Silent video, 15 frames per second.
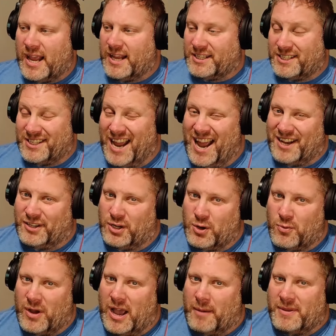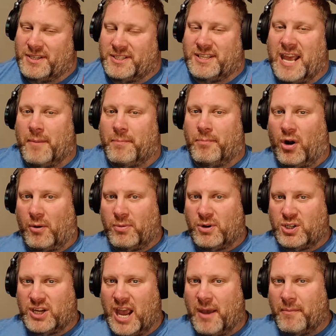it's not doo-wop, it's not
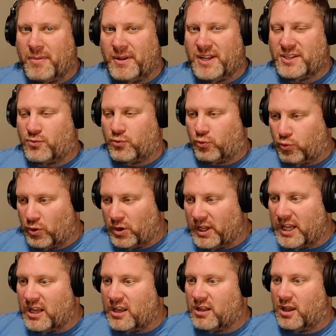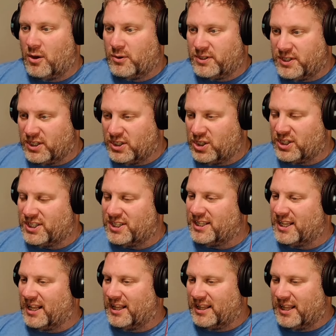barbershop, but it's really close to
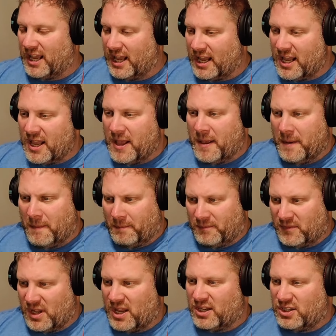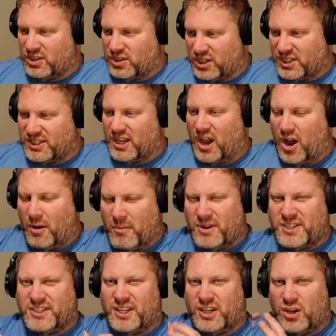just the
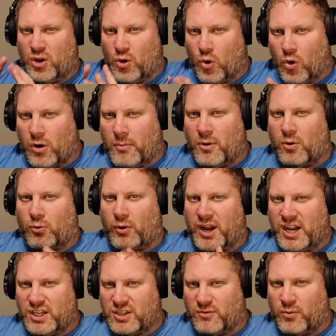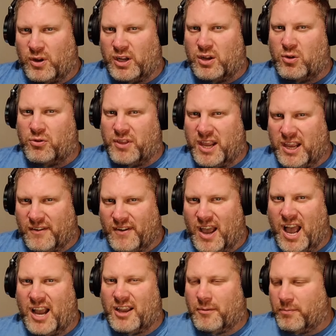almost the normal range of what you think of
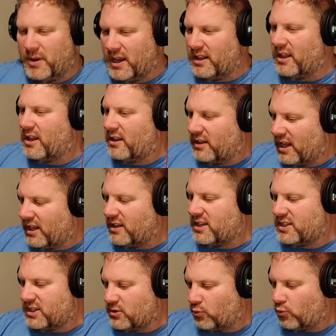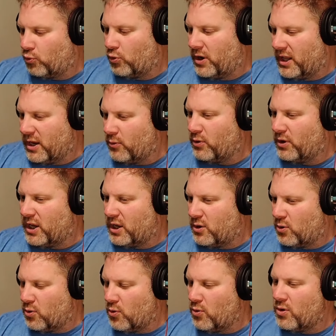a cappella. Like, this is really, really
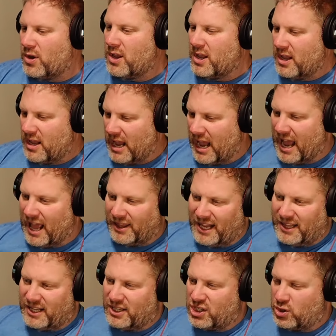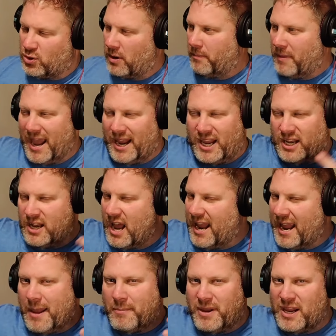cool. I like that it's stripped back and
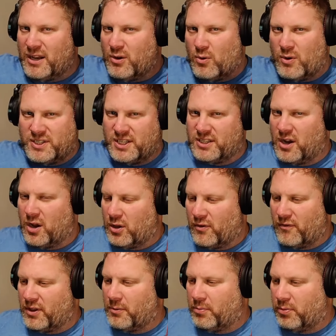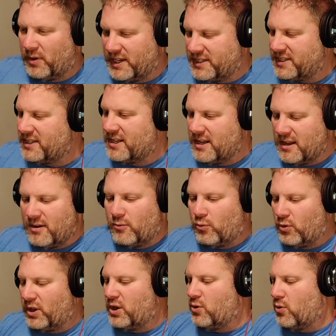not ambient noises all over the place.
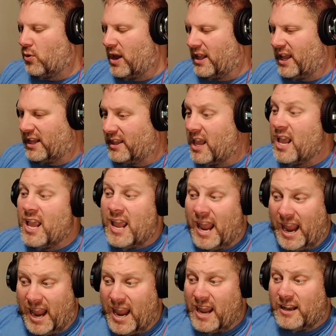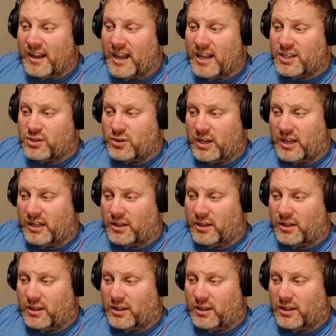really cool. I like it. And it's